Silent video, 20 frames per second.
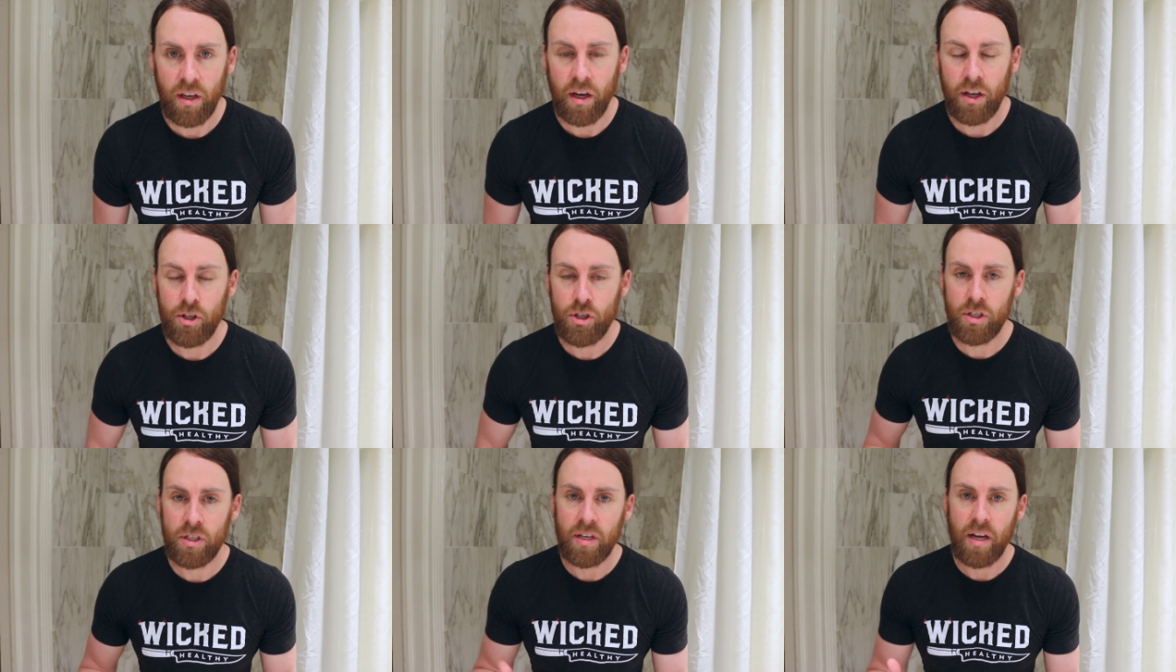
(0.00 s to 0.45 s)
I
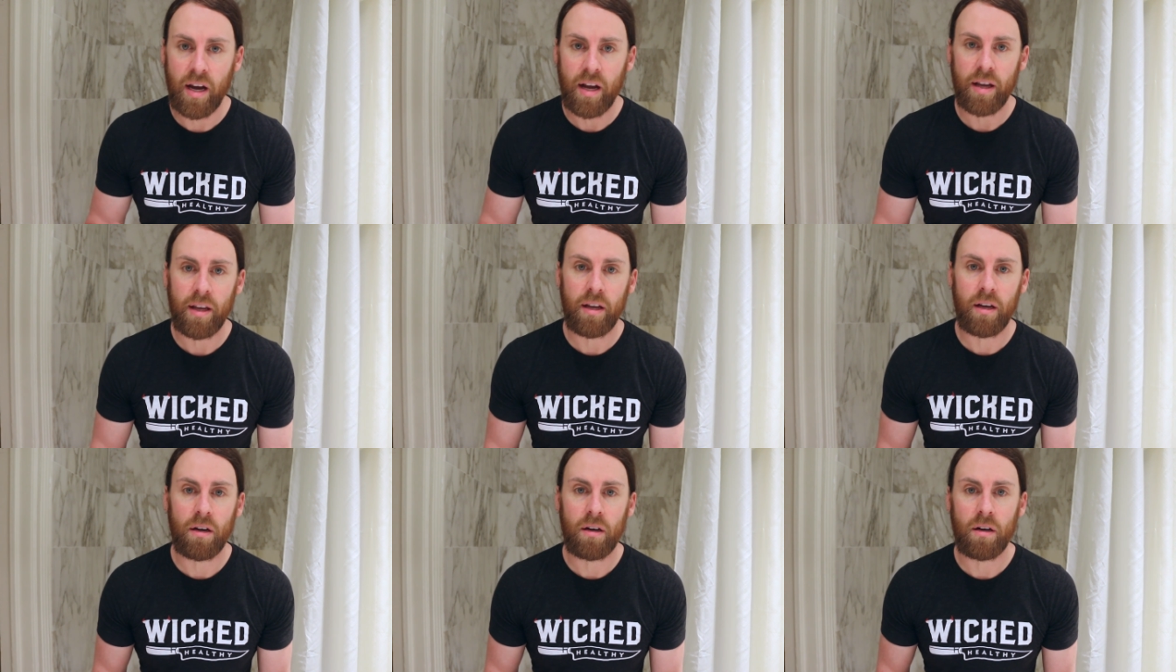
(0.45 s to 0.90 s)
just
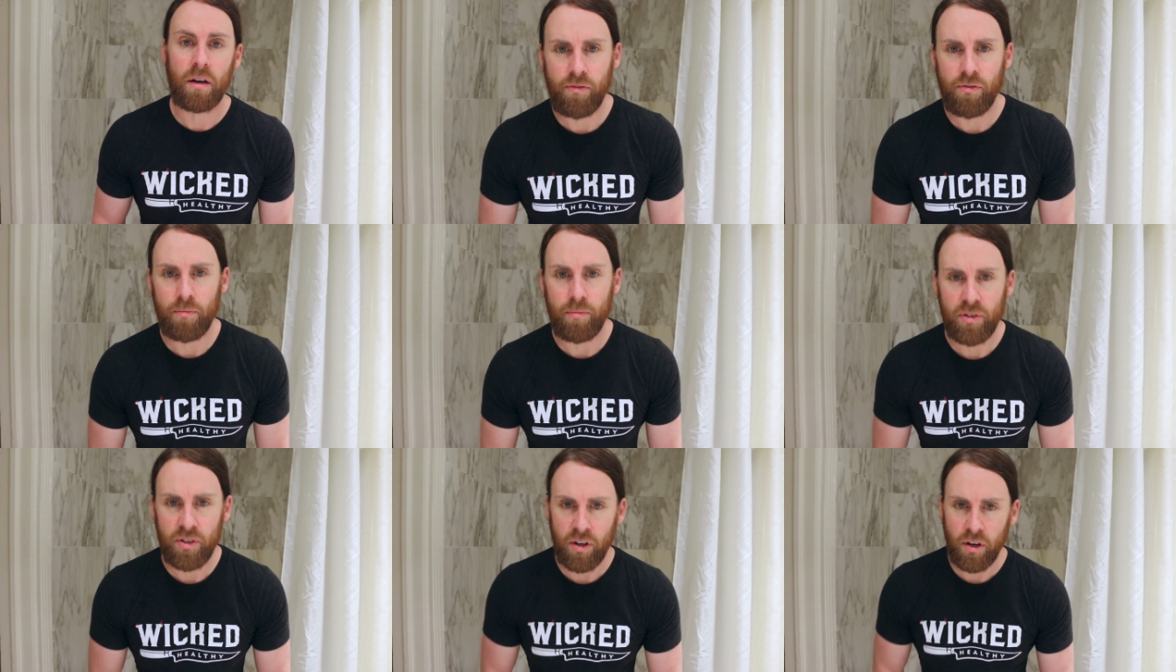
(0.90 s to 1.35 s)
got here
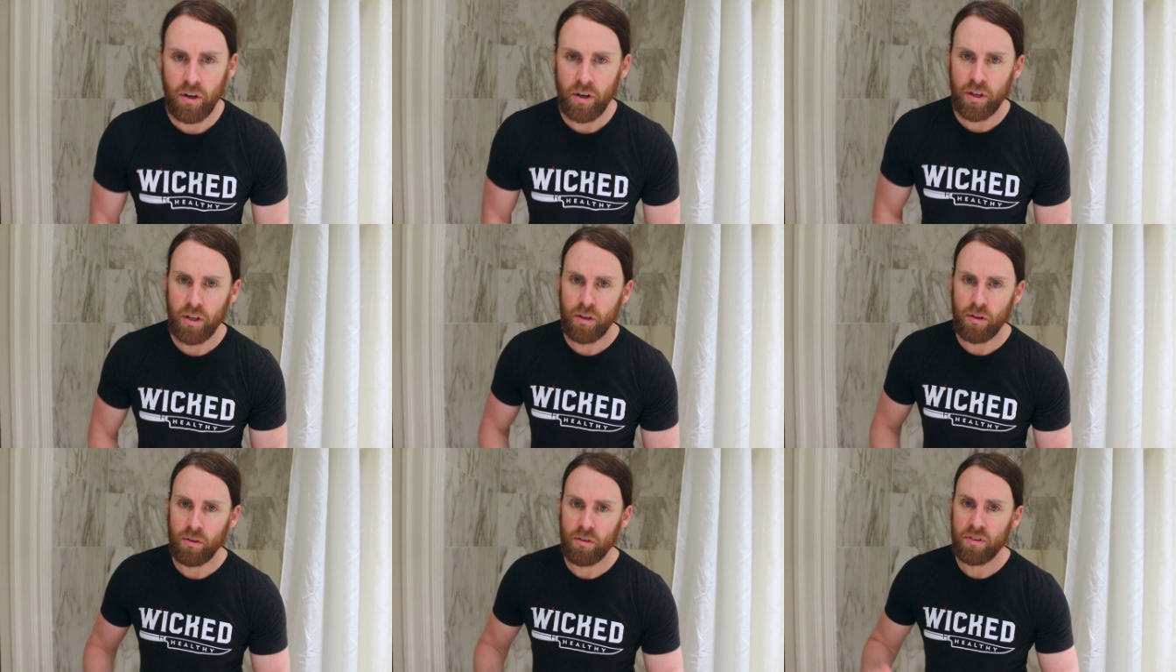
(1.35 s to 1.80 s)
from
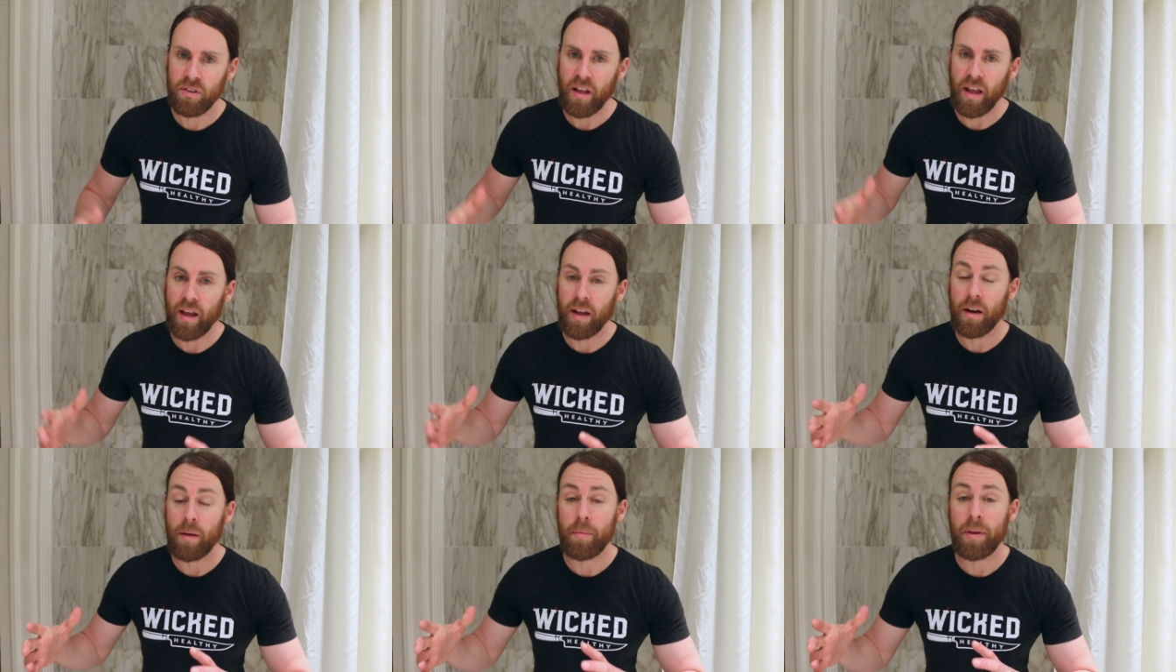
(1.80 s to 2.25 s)
Syracuse
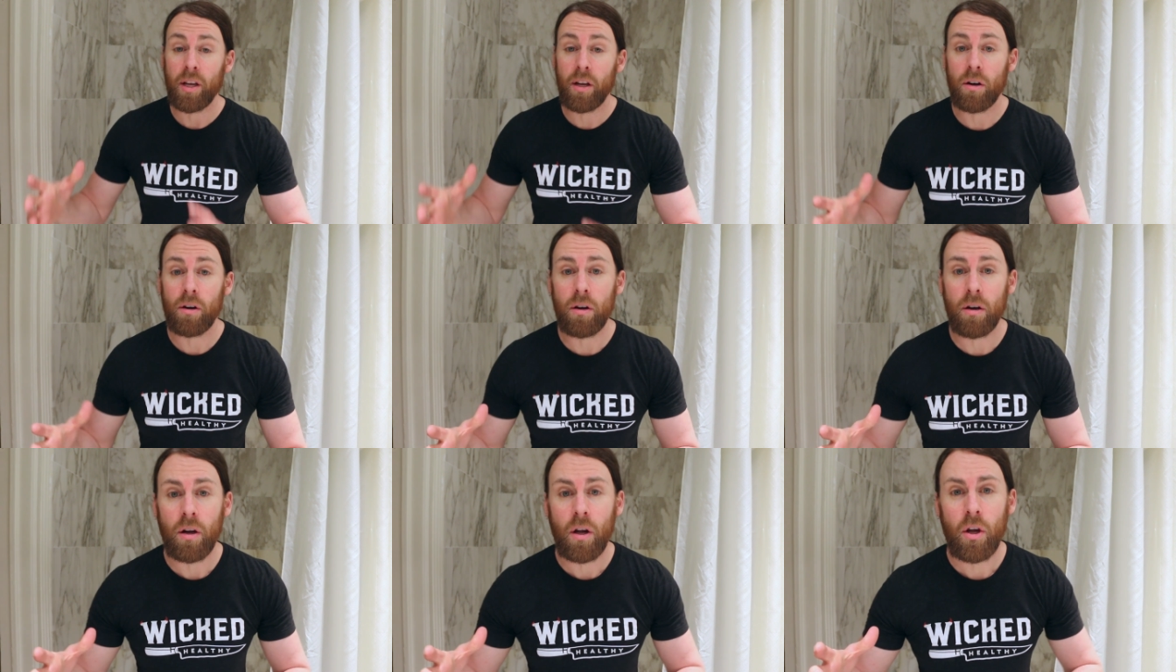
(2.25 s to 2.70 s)
and I'm
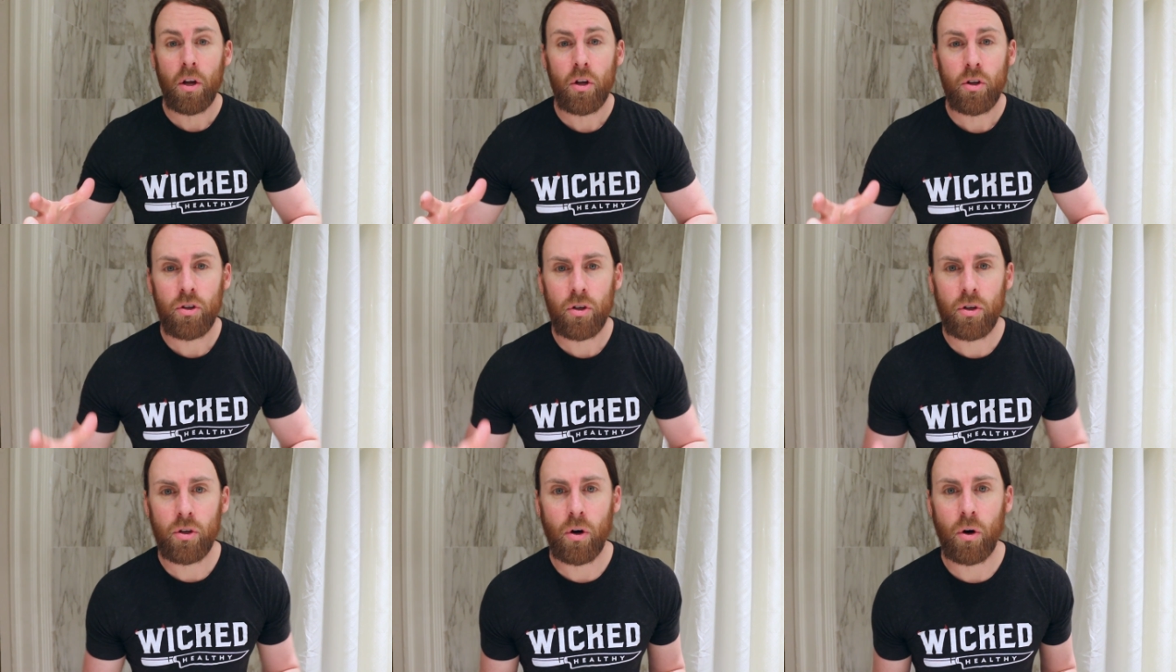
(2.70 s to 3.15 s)
here
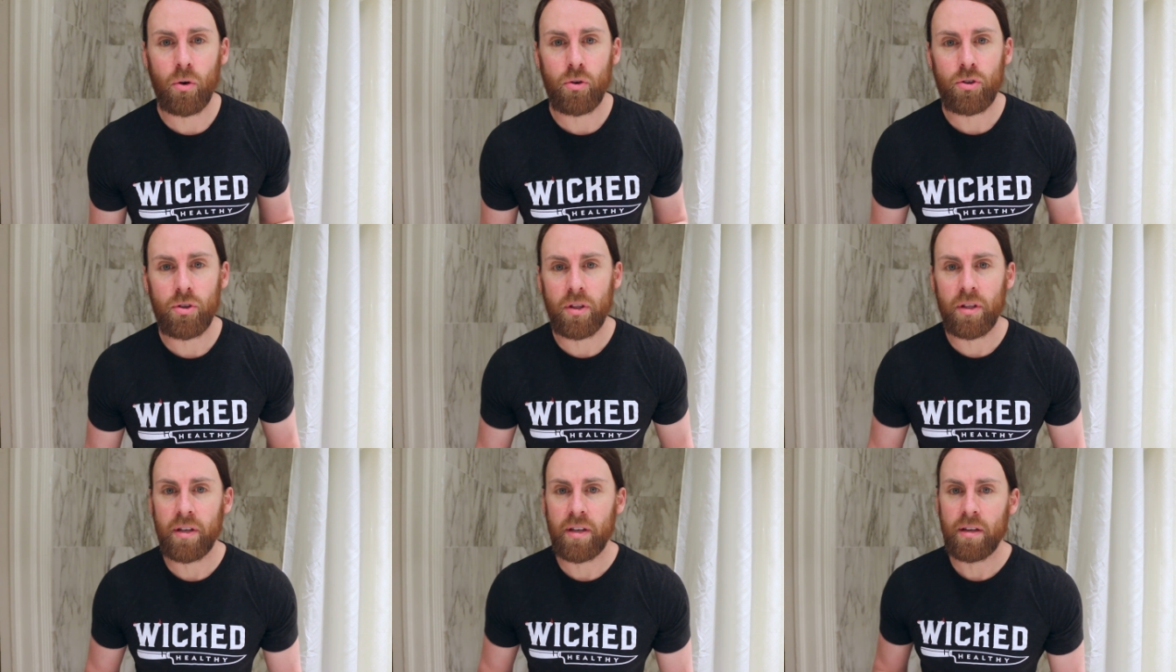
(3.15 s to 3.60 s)
to go
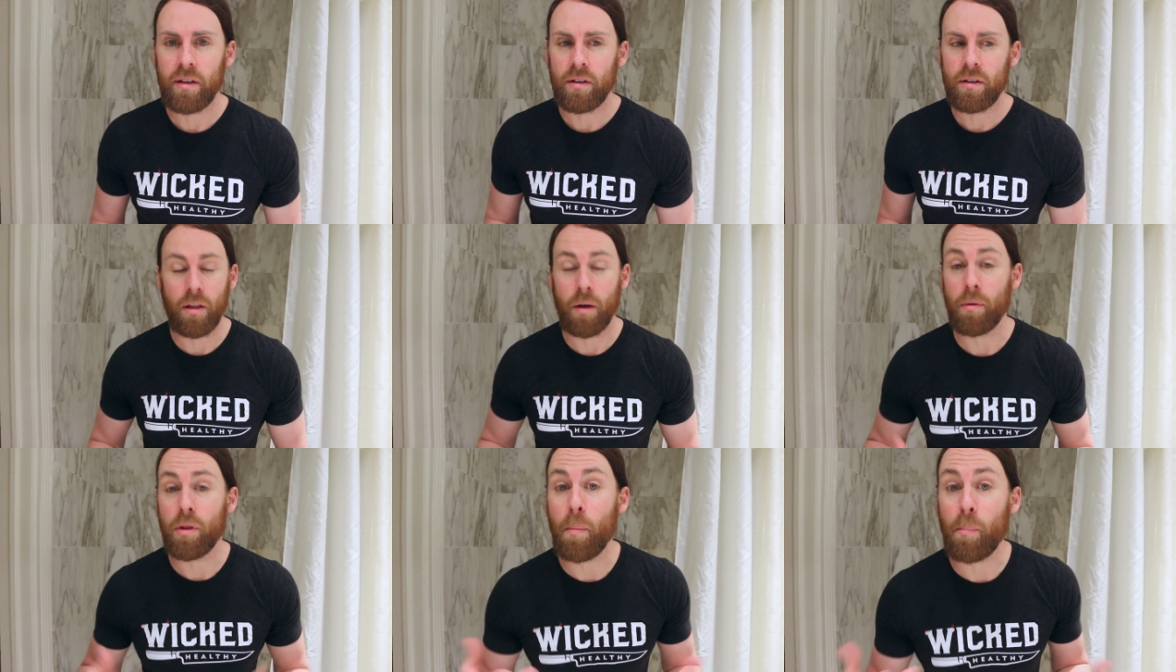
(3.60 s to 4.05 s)
to the,
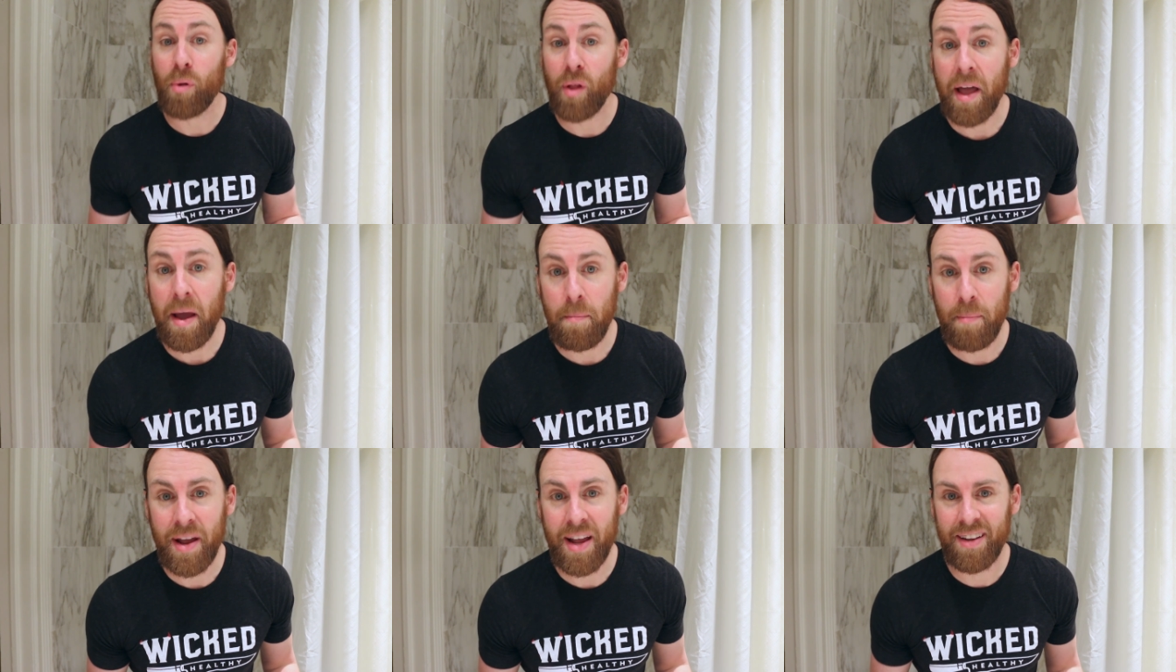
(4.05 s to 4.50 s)
the, the
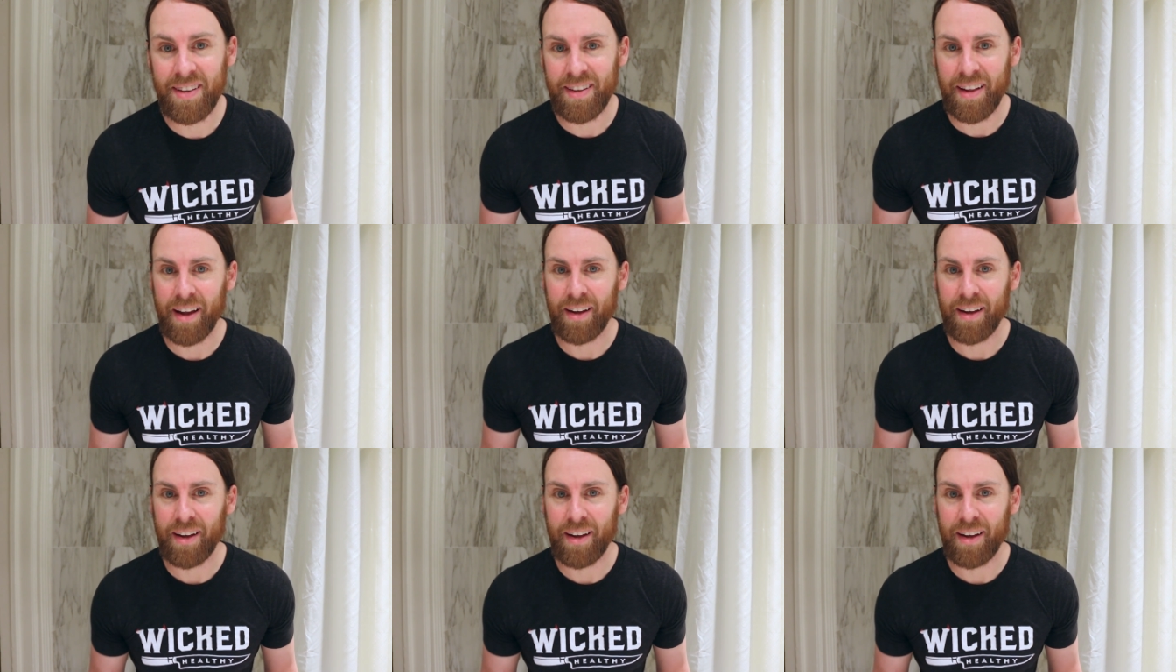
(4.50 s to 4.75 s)
plant-based